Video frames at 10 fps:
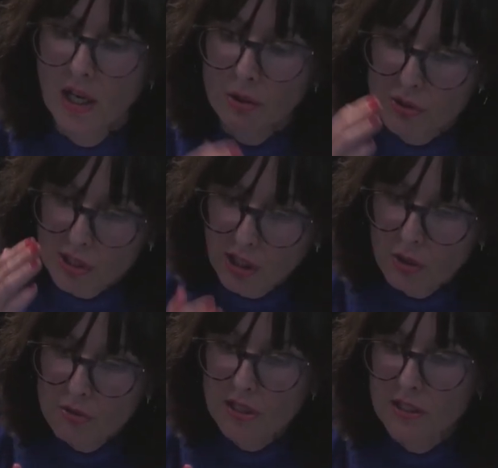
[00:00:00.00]
looks
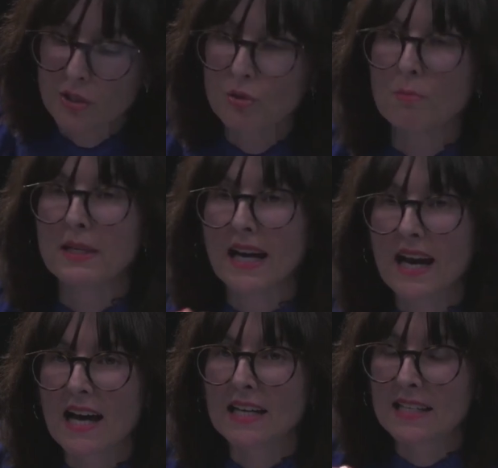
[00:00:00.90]
closely to
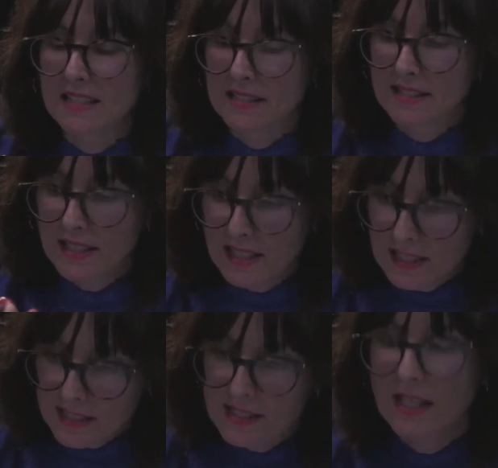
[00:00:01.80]
behind the
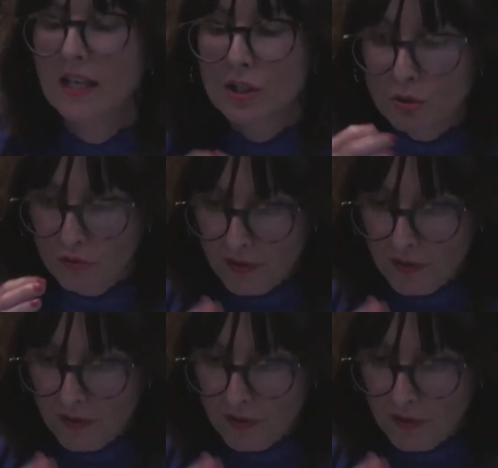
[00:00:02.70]
scenes, to